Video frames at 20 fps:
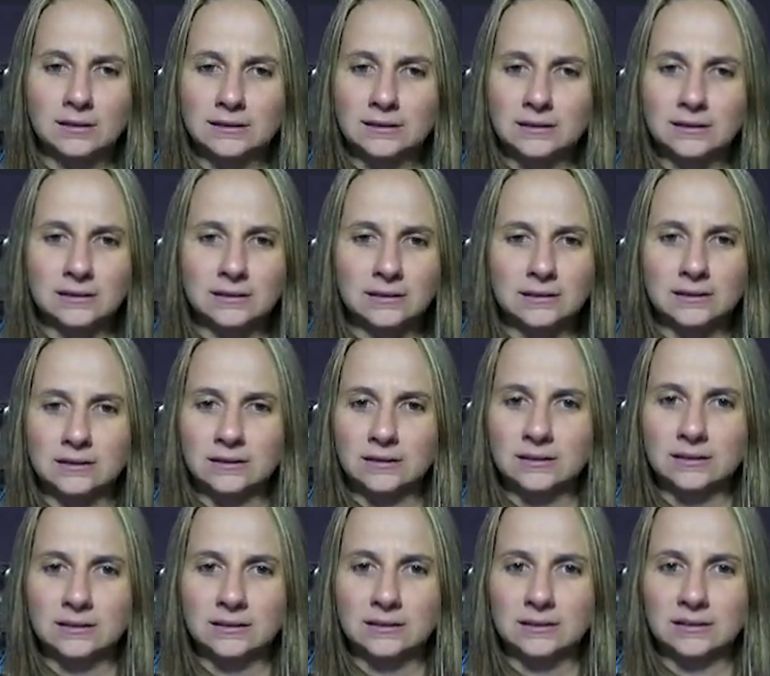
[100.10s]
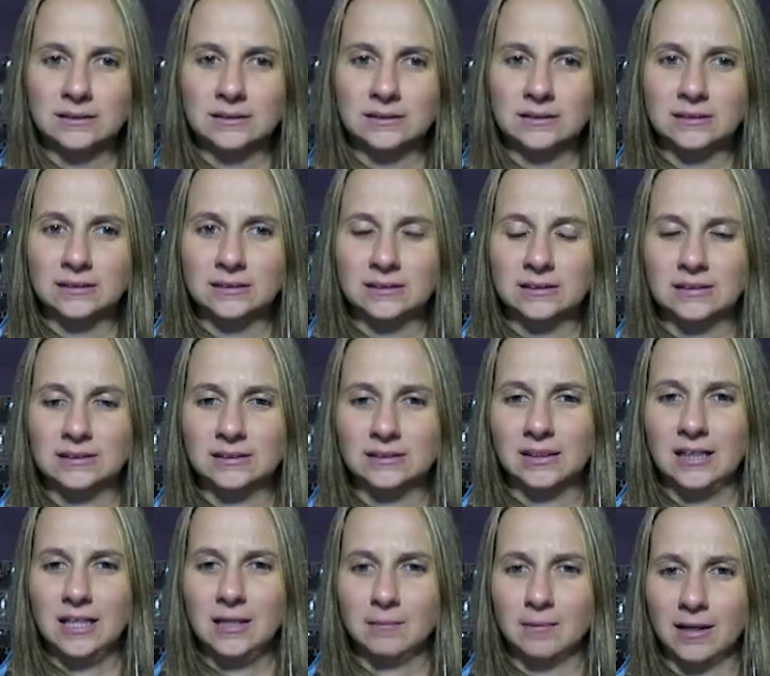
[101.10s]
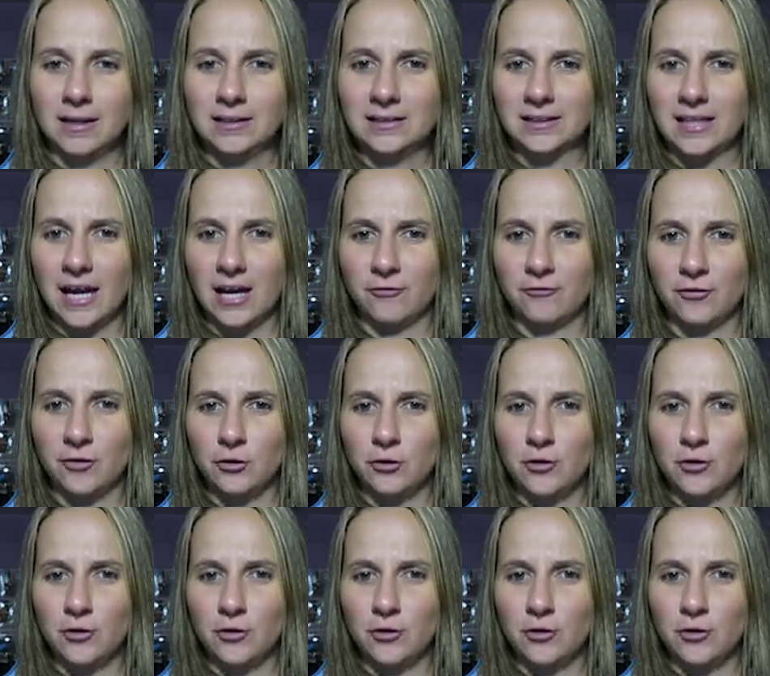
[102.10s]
announce table. I'm like scared for